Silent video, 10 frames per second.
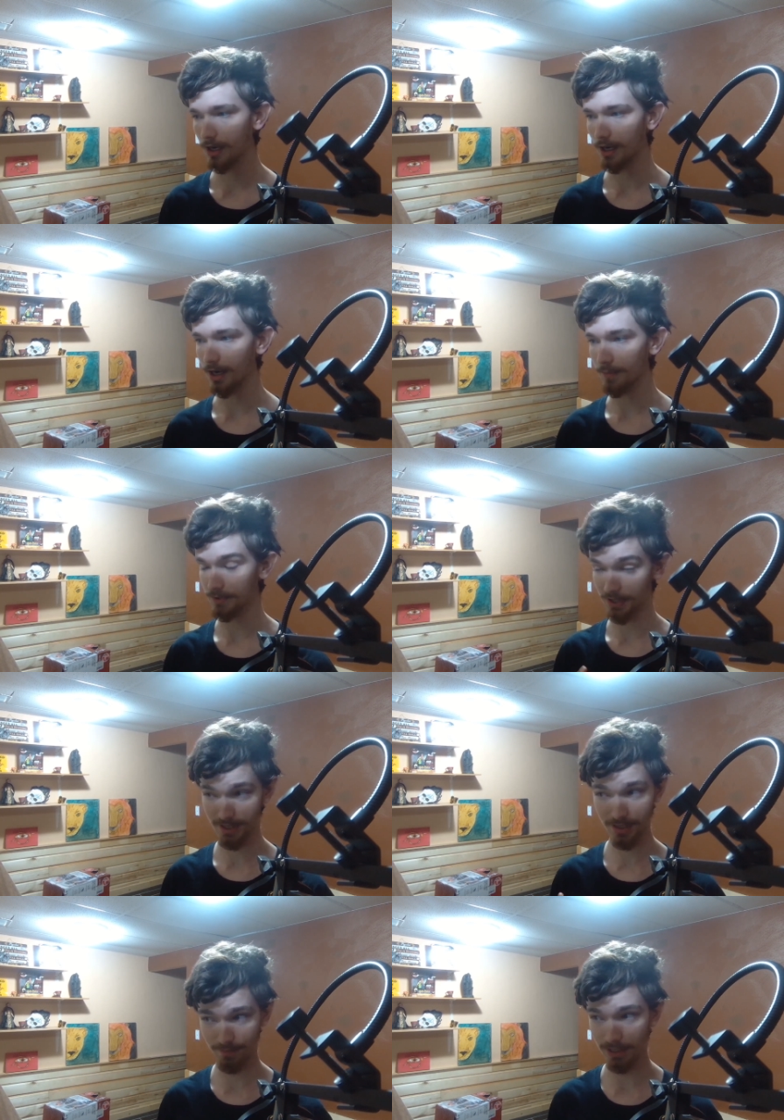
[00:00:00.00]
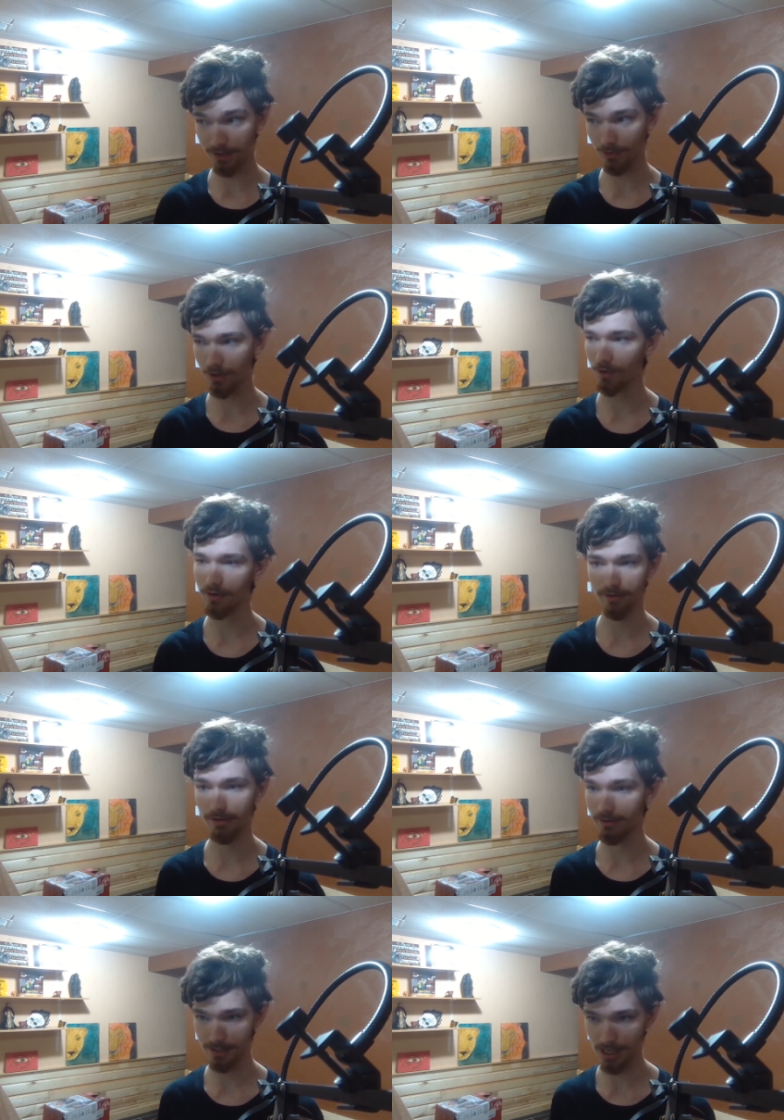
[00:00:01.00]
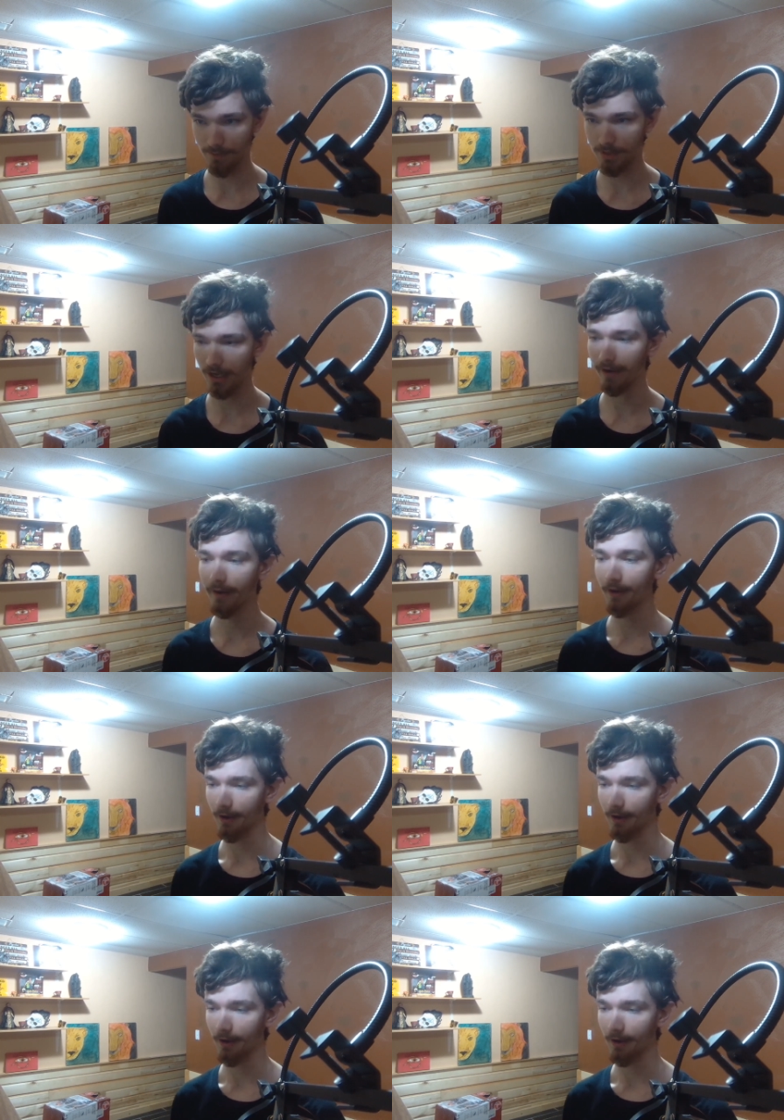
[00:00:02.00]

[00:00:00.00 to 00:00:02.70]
Uh, but this is being recorded in the same day.